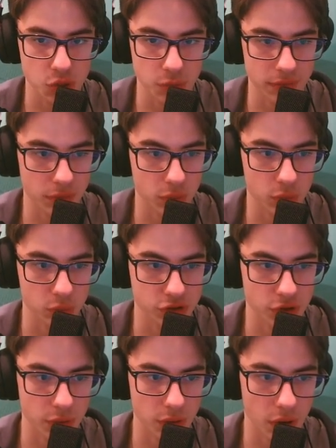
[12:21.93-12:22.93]
We've
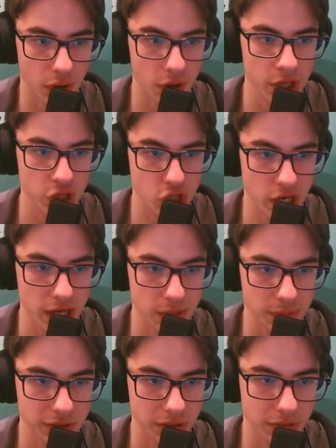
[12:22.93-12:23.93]
also got
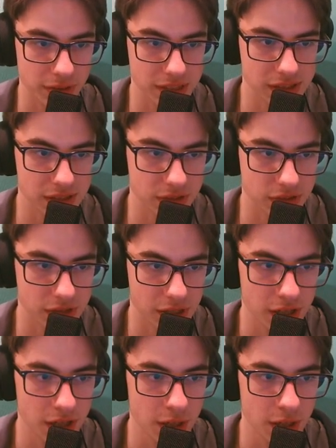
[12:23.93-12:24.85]
Jacobson, Christiansen.